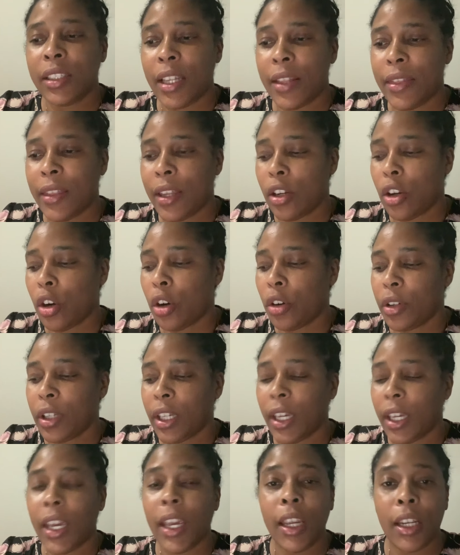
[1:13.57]
and then
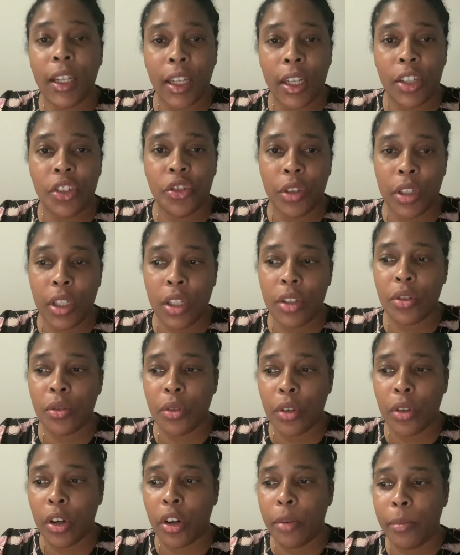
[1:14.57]
Hurricane Katrina
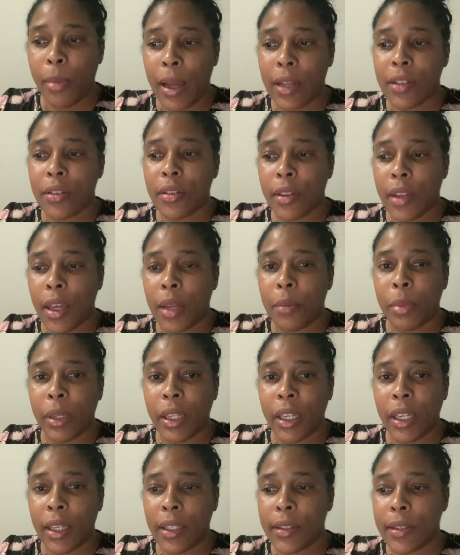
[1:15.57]
took her back to that
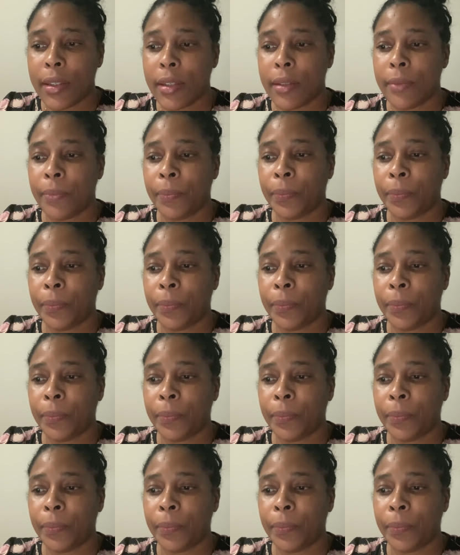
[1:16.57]
place.